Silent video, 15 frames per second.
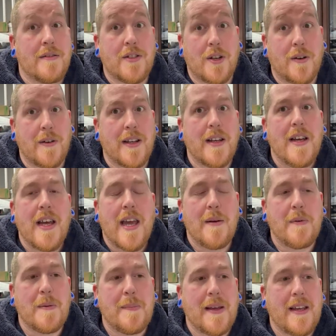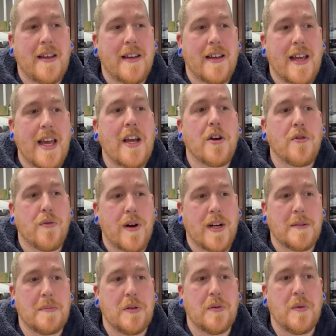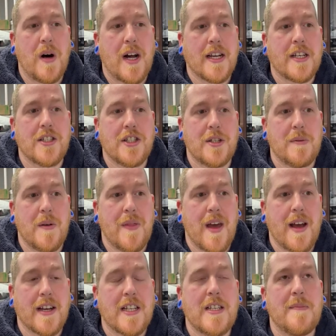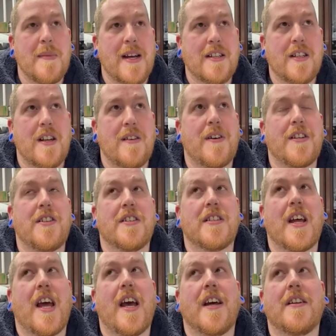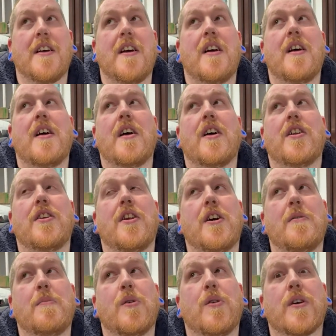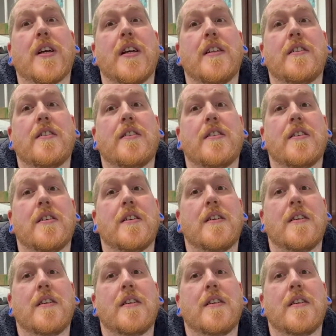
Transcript: sorry, it would be incredible what I could do with that. Can you imagine if I just had no mortgage?